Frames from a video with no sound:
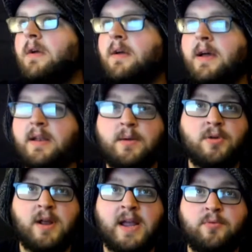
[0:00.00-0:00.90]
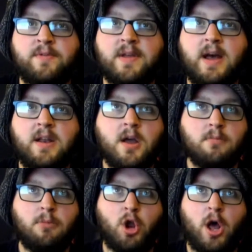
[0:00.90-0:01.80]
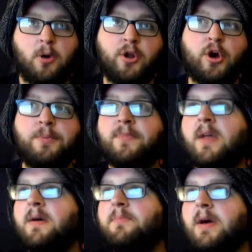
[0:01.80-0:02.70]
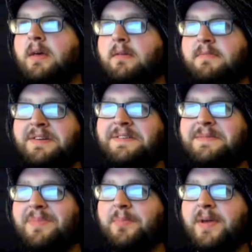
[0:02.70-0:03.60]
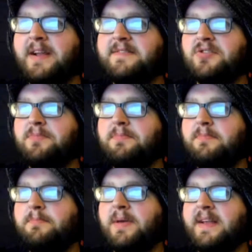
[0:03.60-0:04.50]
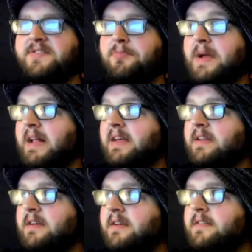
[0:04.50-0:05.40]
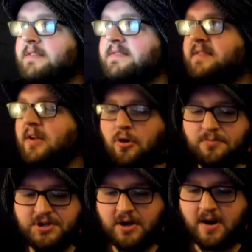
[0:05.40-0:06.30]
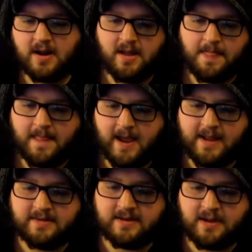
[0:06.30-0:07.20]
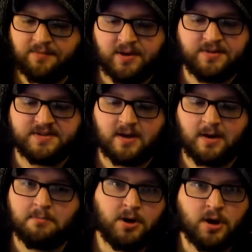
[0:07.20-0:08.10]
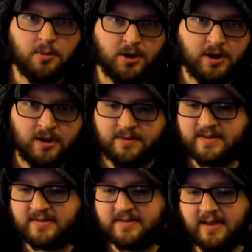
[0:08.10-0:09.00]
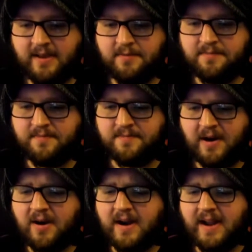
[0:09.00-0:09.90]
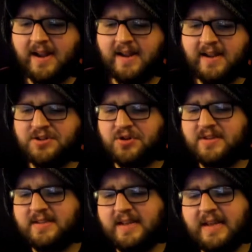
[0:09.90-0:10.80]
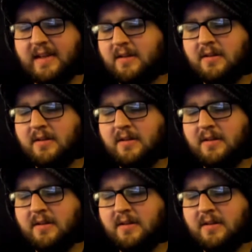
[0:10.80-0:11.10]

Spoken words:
At number 8, we've got Mahna by Panzerballett. This is an Ohm chart, and if you know the song Mahna, this is like a very interesting,